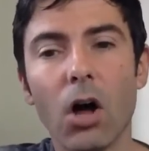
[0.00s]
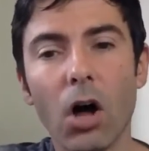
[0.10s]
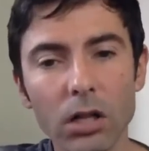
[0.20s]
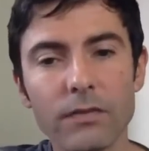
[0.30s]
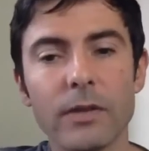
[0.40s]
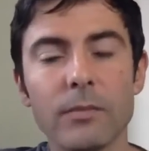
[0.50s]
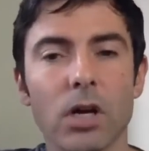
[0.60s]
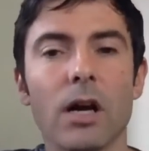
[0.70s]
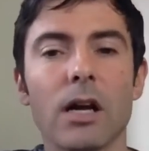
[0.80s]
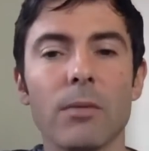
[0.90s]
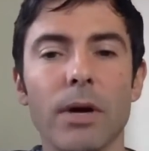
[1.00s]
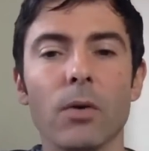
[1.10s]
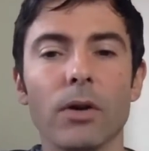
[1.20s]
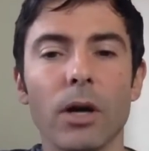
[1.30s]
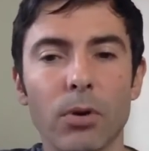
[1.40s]
all of them talk
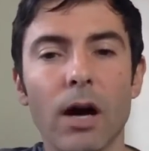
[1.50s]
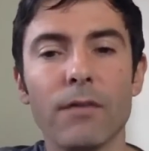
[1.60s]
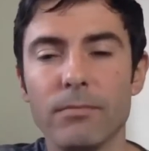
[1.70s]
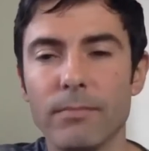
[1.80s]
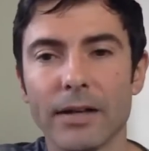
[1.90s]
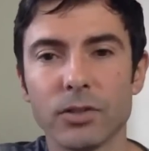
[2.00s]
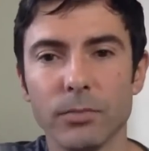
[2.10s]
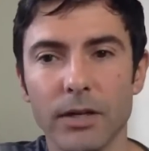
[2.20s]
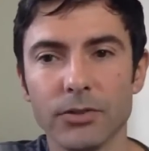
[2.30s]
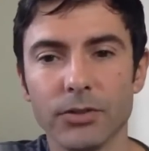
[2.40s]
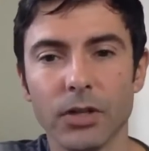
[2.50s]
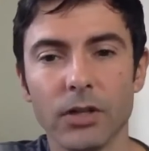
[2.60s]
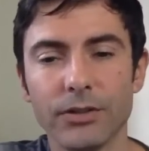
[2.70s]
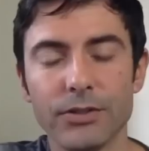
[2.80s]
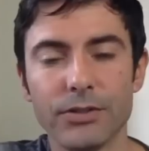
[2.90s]
about a profit maximizer, and
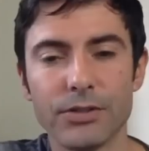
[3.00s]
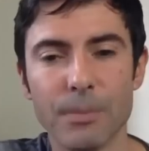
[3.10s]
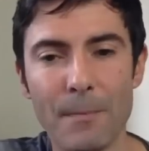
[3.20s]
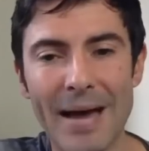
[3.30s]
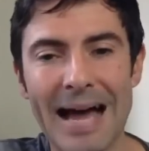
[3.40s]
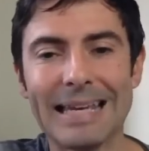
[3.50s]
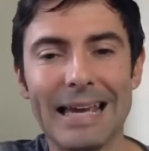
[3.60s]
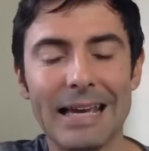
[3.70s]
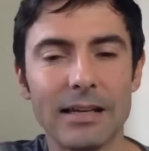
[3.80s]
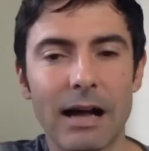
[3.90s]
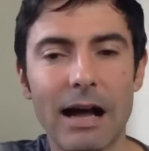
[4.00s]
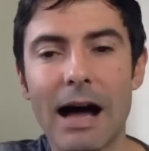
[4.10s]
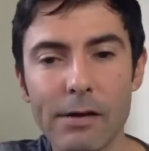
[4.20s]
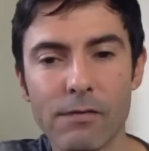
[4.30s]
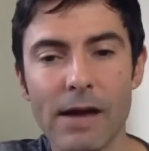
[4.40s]
all it is a back-end,
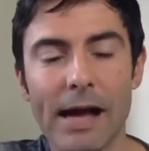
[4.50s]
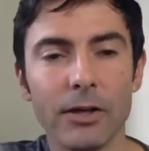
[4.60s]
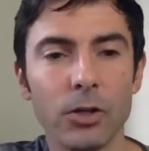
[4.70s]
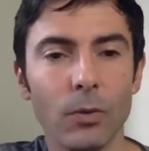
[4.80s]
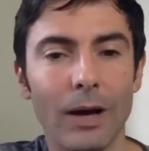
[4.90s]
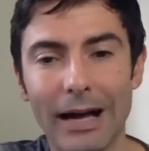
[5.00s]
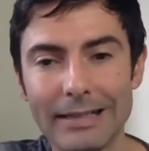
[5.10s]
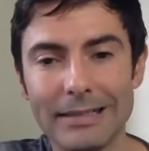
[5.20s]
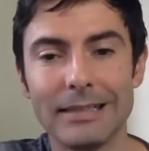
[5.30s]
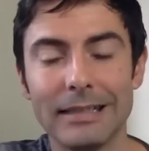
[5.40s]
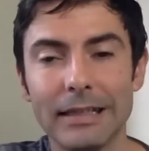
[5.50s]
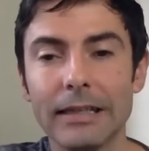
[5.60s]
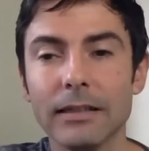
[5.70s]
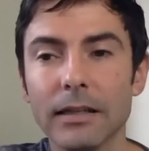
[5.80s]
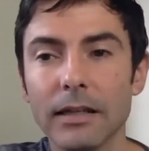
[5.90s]
high-value,
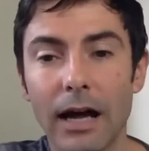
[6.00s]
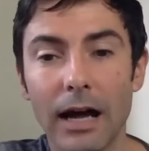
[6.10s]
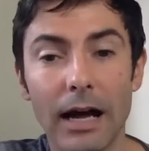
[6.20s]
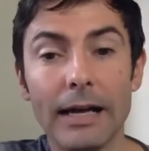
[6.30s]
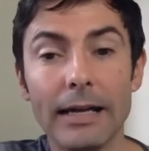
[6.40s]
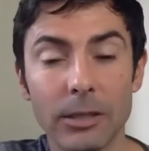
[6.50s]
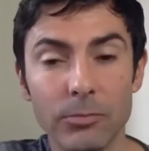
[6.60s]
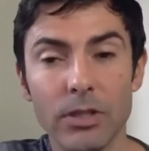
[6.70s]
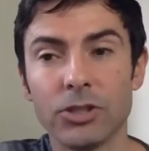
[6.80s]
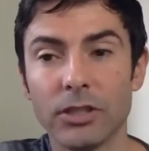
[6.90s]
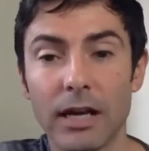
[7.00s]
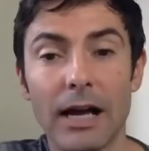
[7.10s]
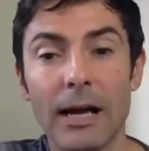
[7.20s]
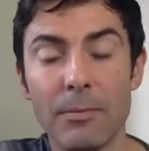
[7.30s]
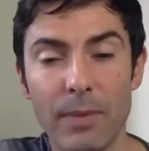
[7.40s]
high-ticket, high-commission,
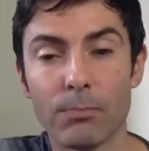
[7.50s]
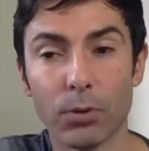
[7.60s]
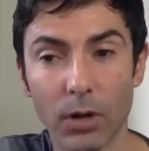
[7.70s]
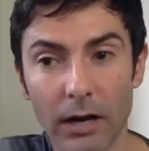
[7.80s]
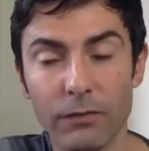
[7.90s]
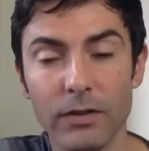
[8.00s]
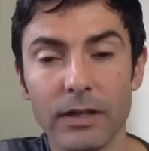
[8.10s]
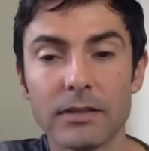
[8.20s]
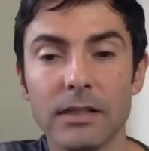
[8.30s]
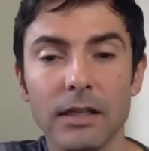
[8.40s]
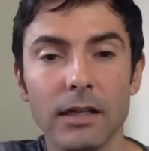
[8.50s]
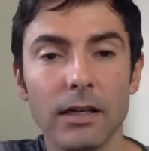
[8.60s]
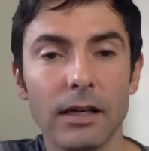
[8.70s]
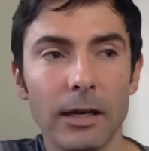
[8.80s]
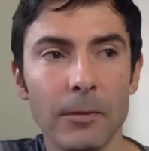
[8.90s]
high-profit
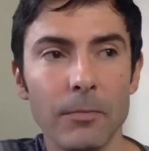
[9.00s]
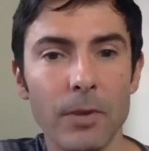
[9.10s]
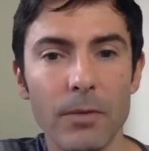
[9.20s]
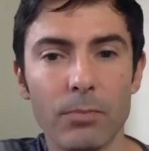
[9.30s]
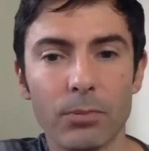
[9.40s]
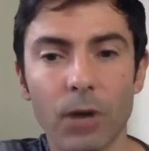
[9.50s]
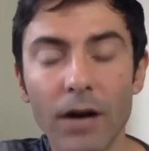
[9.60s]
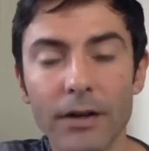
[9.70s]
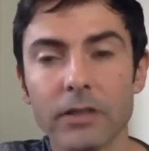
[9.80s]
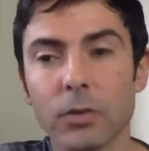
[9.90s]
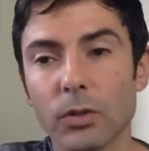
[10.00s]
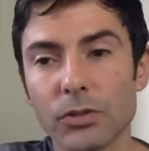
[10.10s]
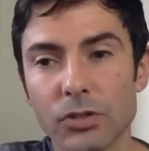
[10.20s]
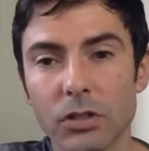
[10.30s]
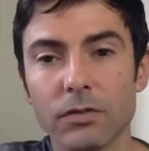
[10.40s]
product or
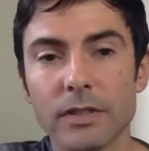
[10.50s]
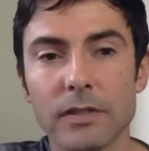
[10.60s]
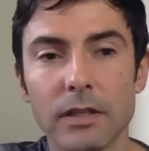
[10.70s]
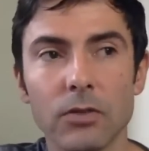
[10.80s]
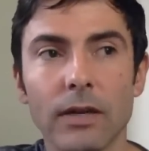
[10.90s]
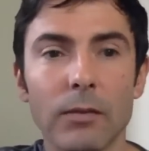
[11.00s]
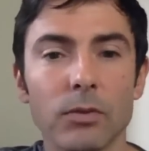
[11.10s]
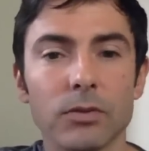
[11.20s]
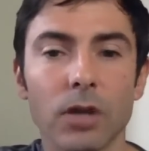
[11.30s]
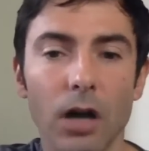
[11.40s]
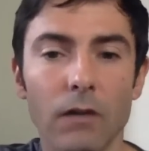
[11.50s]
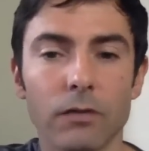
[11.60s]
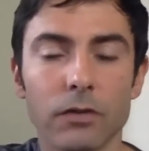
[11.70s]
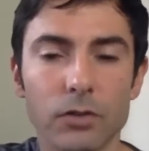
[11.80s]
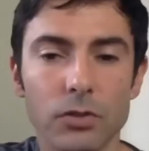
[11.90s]
service that you're able to
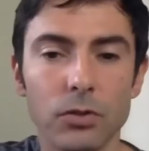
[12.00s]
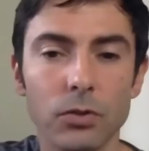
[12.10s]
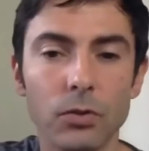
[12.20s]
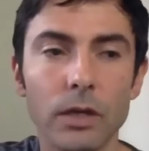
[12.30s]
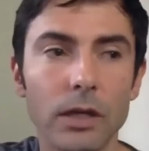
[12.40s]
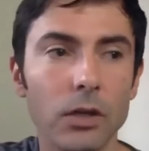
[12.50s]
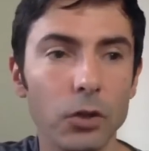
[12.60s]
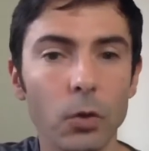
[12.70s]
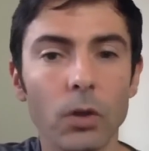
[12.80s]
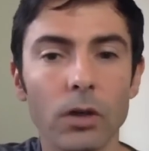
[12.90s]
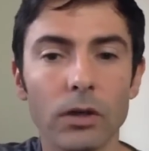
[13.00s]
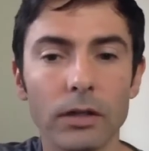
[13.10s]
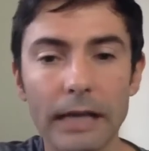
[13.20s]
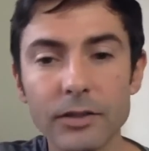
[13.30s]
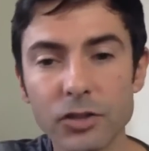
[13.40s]
offer to
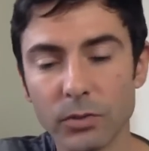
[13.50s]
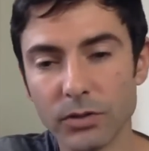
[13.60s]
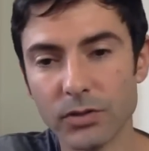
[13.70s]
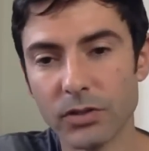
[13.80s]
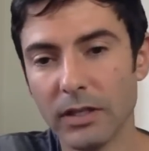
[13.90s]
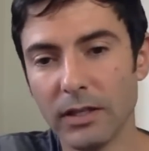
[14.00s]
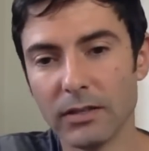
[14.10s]
your customers.